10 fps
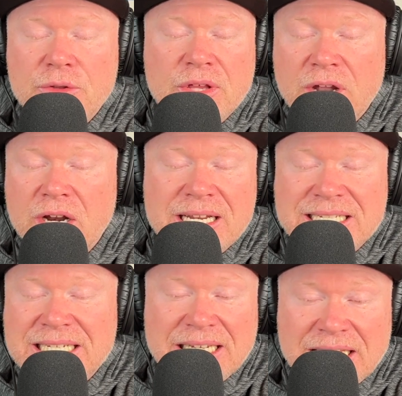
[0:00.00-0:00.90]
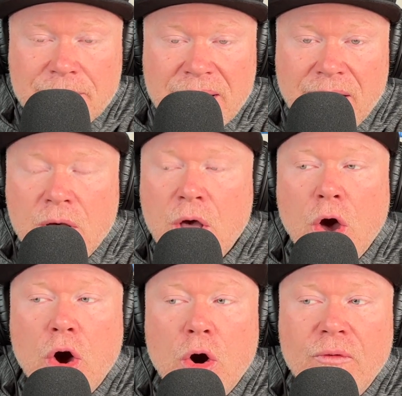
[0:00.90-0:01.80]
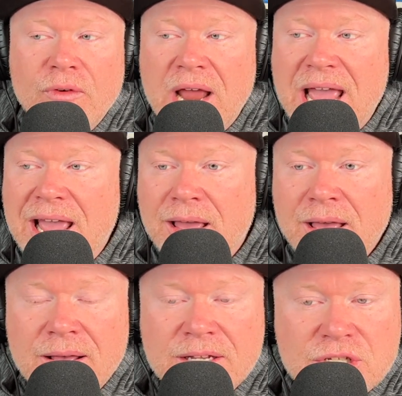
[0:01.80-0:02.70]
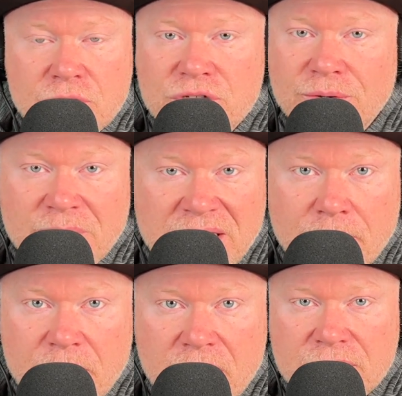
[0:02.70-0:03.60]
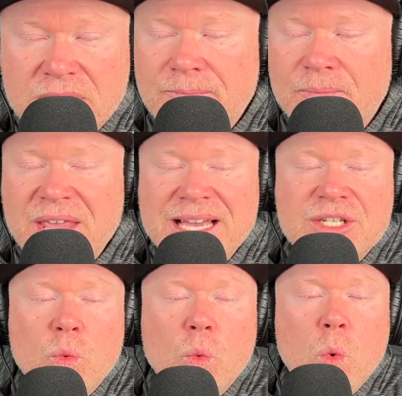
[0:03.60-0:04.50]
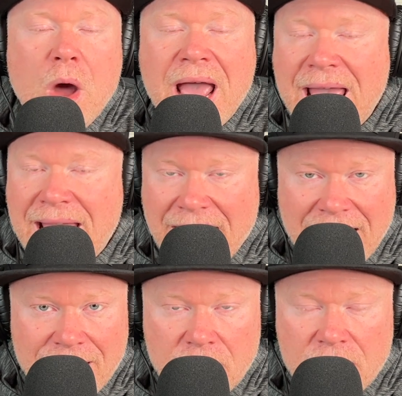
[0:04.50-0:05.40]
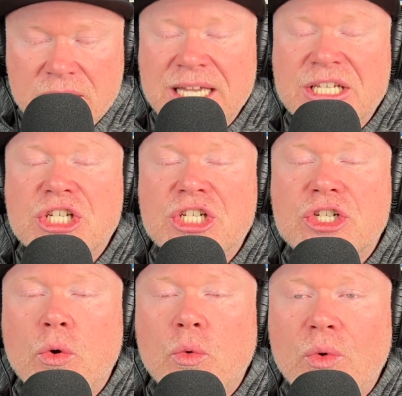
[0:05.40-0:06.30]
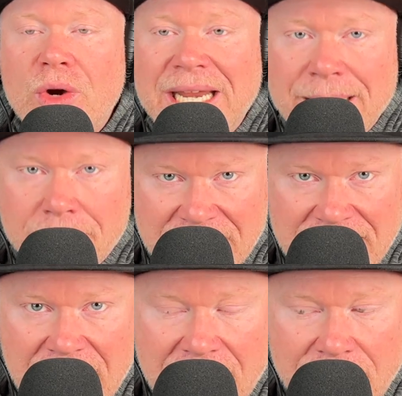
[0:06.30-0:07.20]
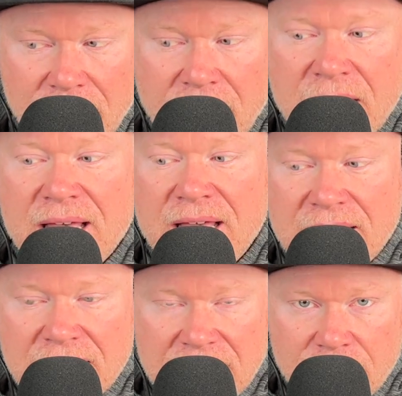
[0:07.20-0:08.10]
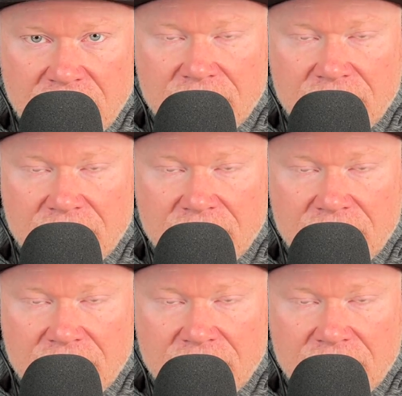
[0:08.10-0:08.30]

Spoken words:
that they're going to see an email over a social media post is way higher, extremely higher in an email.